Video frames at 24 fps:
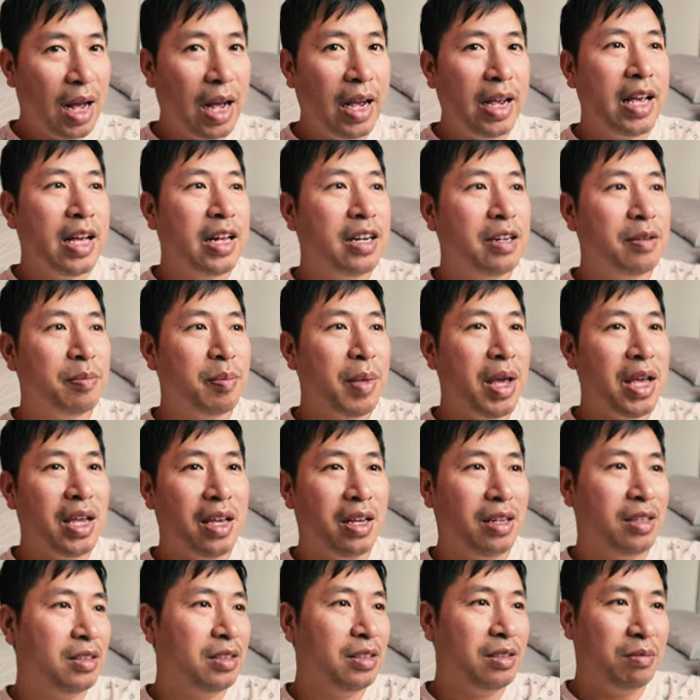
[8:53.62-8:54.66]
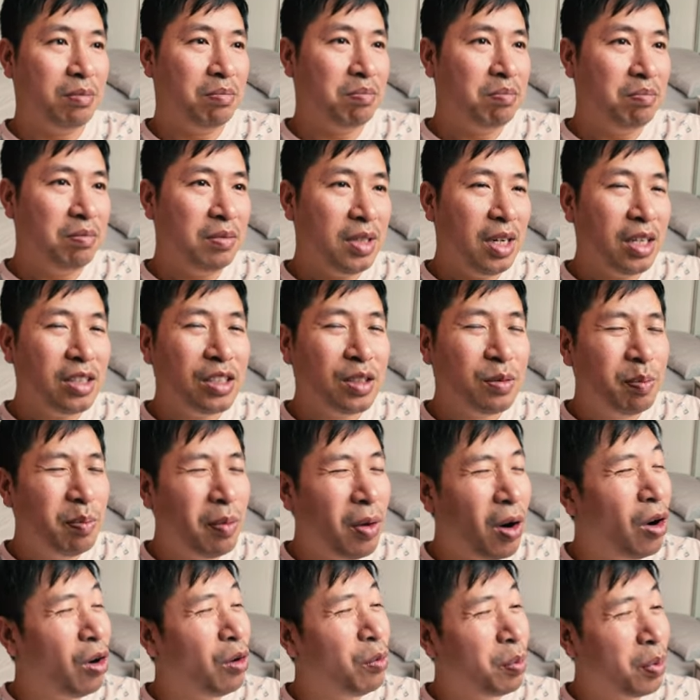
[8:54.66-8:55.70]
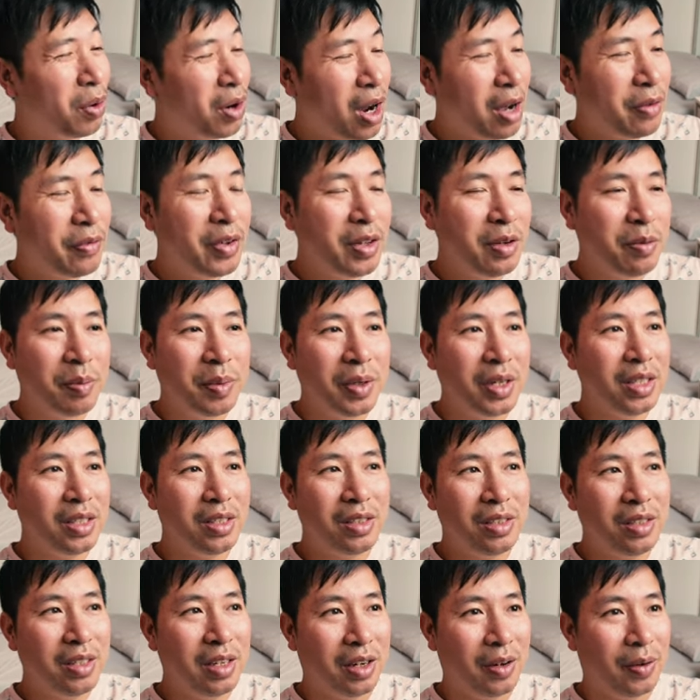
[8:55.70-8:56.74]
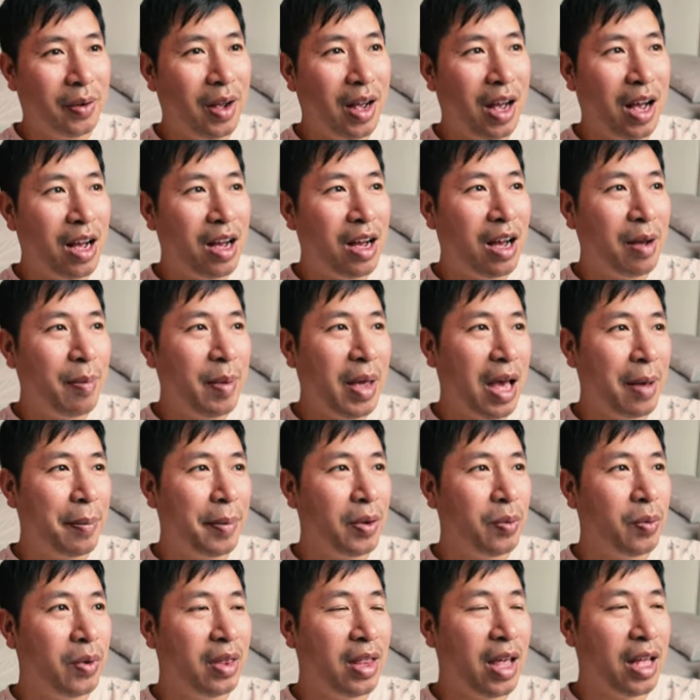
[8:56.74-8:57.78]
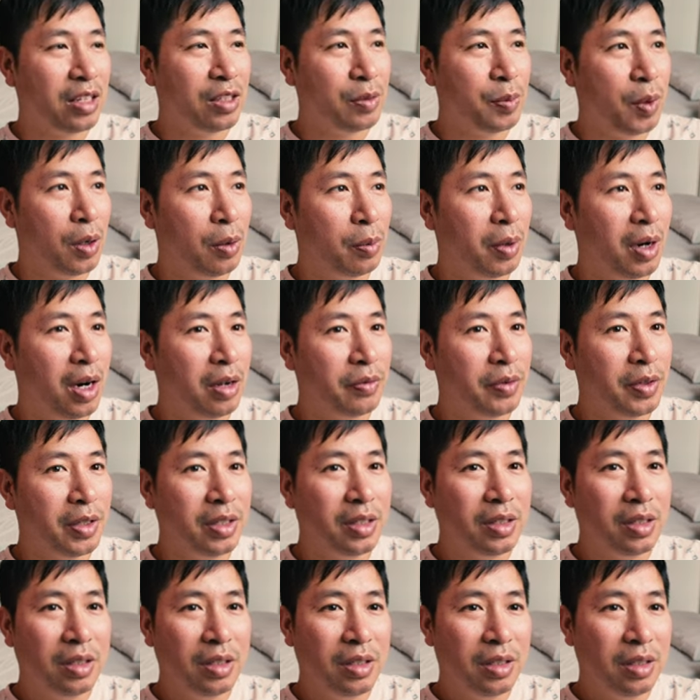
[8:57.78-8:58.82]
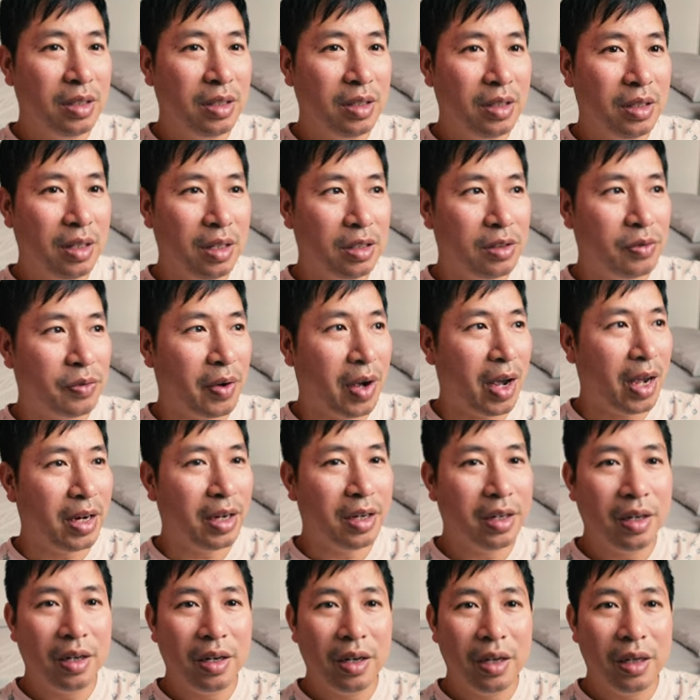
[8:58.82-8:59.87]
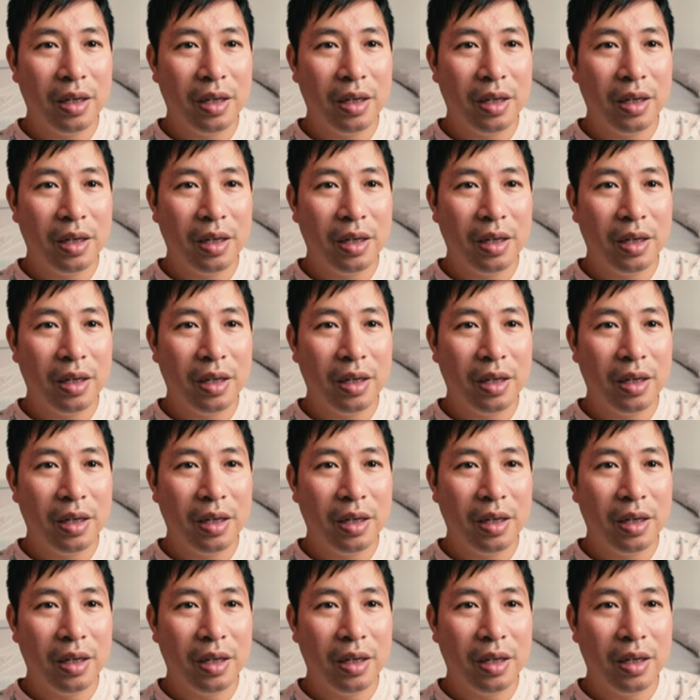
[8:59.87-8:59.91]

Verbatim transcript: I end up making a small profit, but you know, I'm happy with that small profit. It's fine.